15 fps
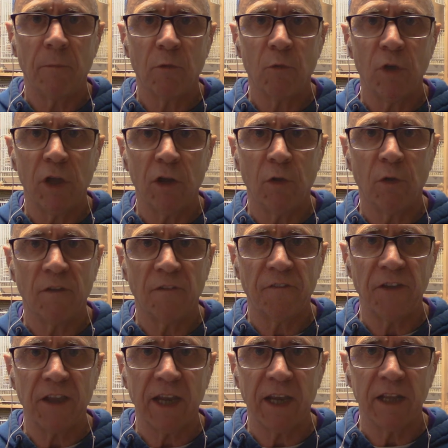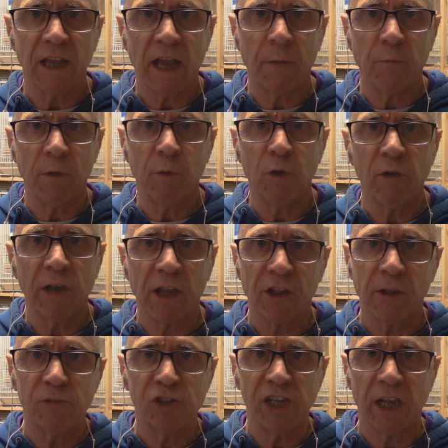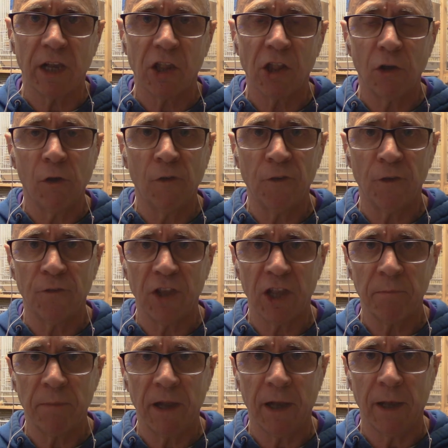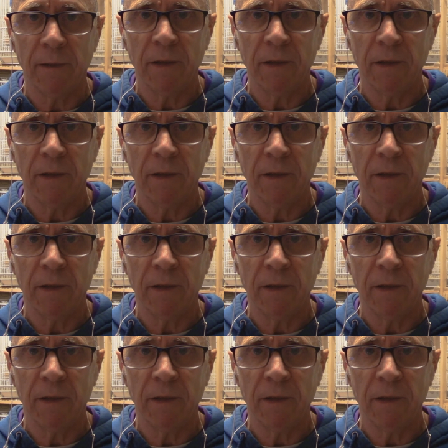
will feed, and we will get some chicks off of this pair.